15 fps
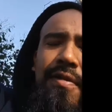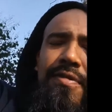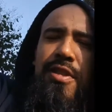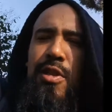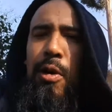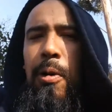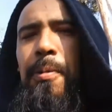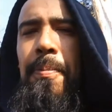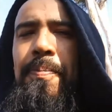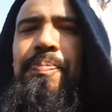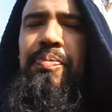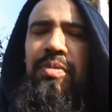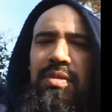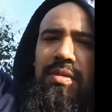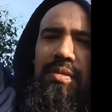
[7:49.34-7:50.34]
so,
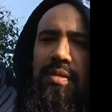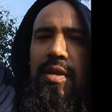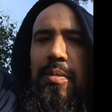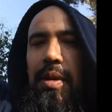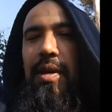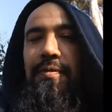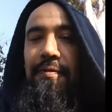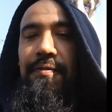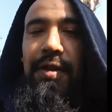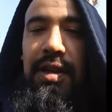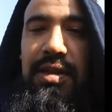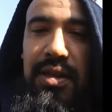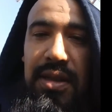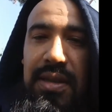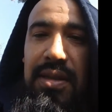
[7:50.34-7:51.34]
let me
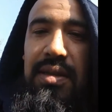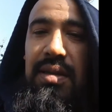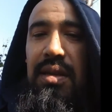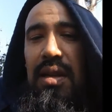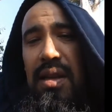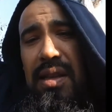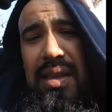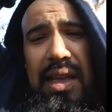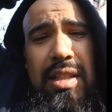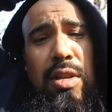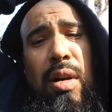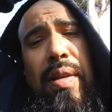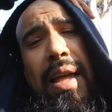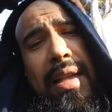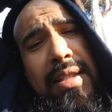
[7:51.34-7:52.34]
fix this, that's
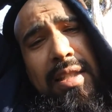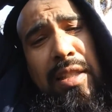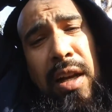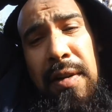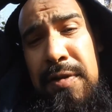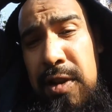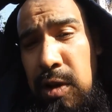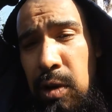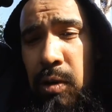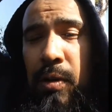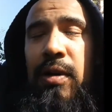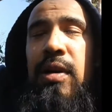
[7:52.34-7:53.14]
all that stuff, so,